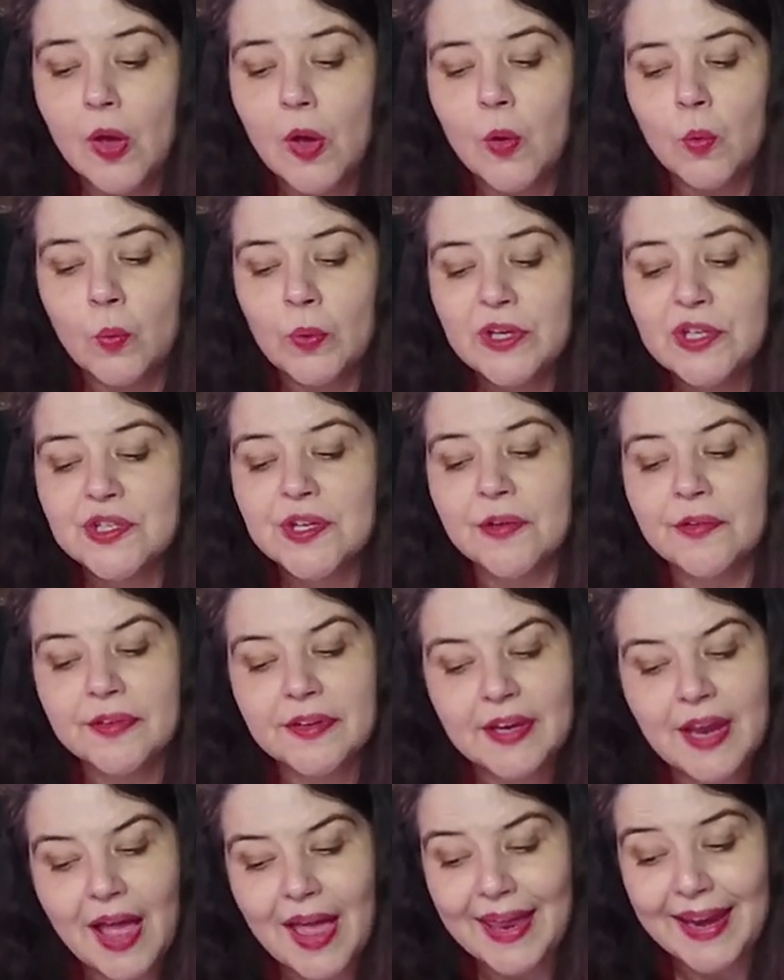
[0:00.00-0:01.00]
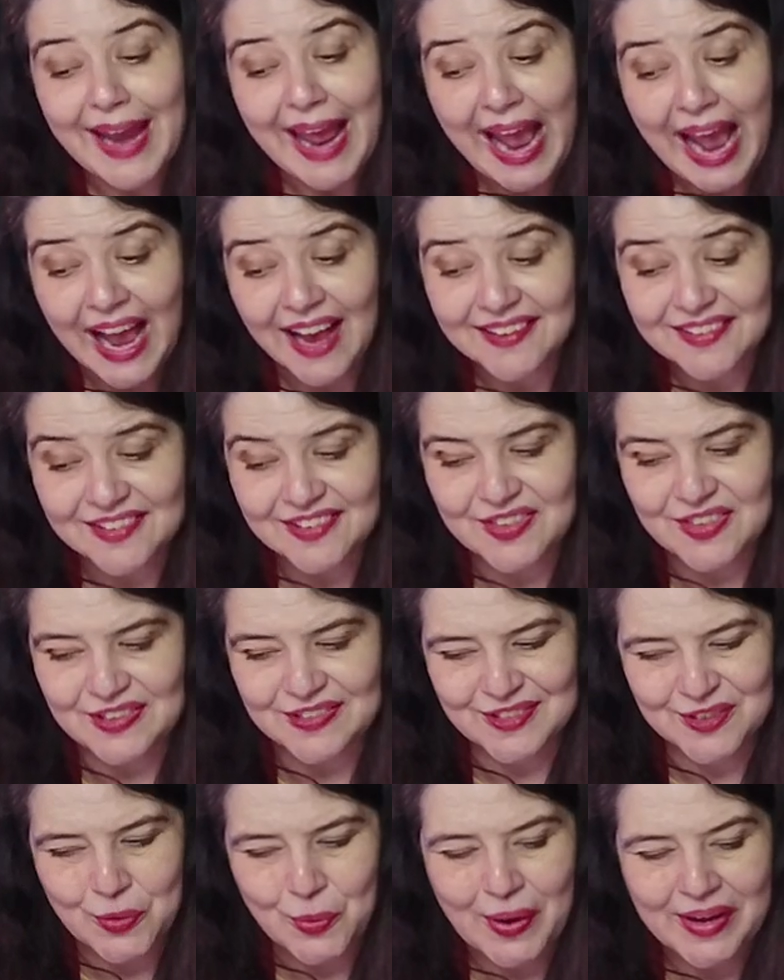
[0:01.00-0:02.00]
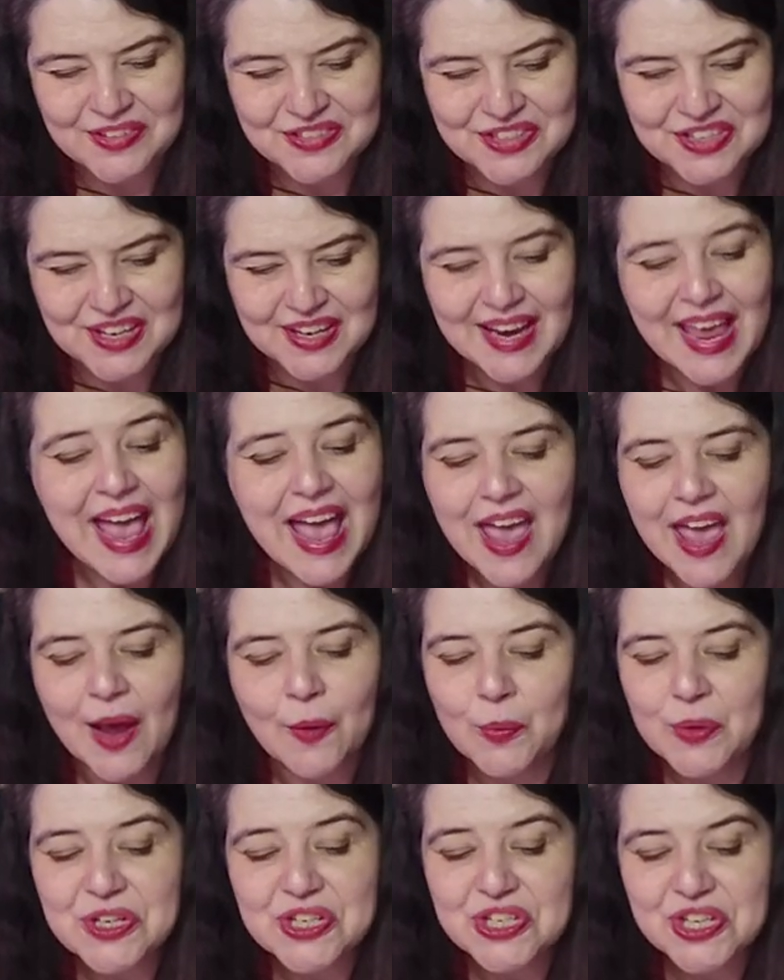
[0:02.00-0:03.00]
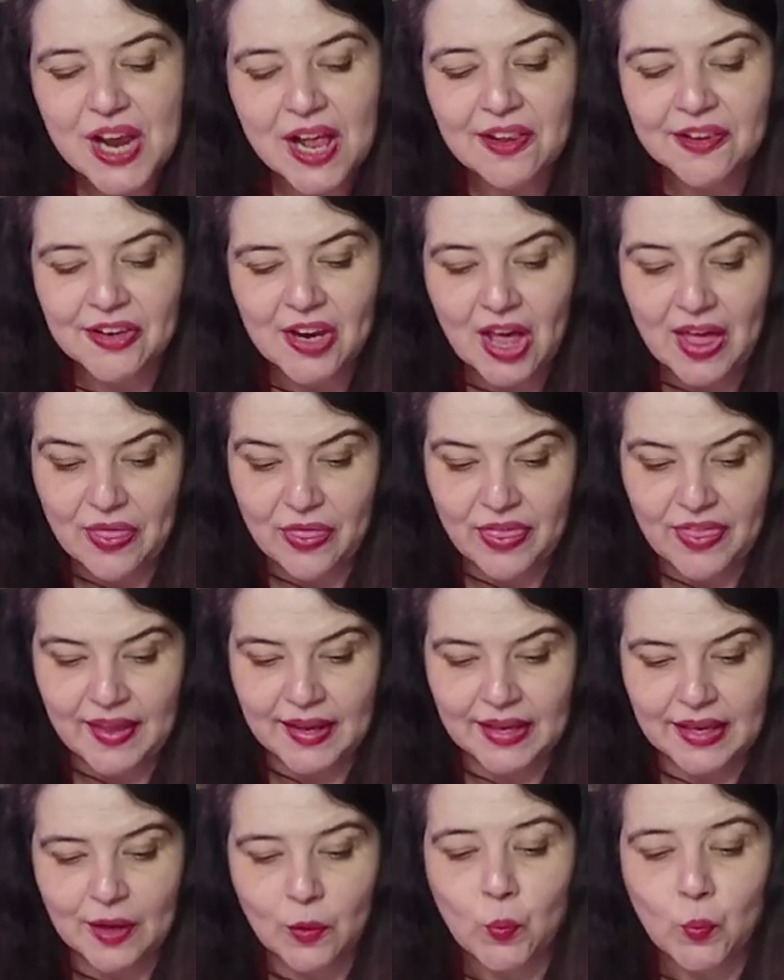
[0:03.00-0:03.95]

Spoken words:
We shall not ask this question, and we shall not think it.